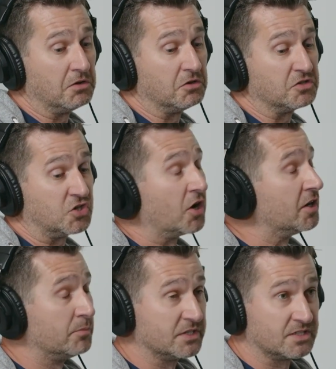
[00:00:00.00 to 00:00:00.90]
starting
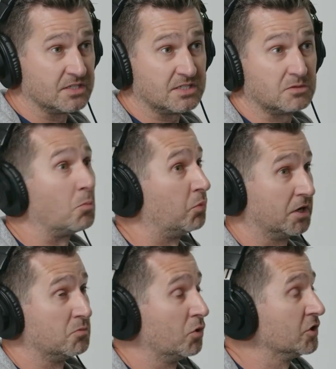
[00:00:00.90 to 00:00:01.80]
a business,
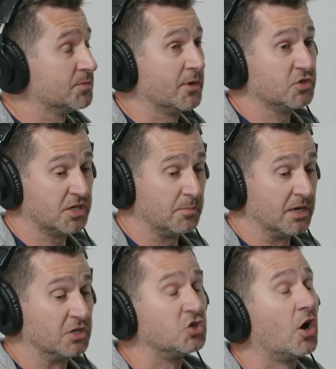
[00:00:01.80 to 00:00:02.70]
brick and mortar especially, can be
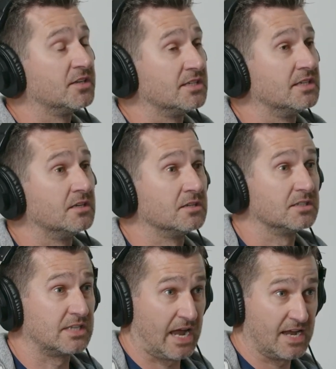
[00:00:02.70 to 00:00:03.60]
a daunting
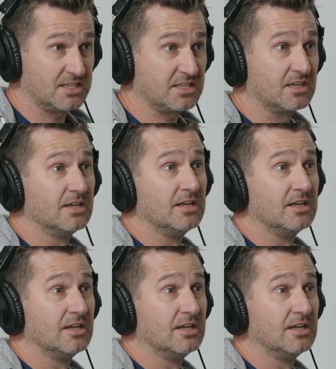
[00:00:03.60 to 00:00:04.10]
task.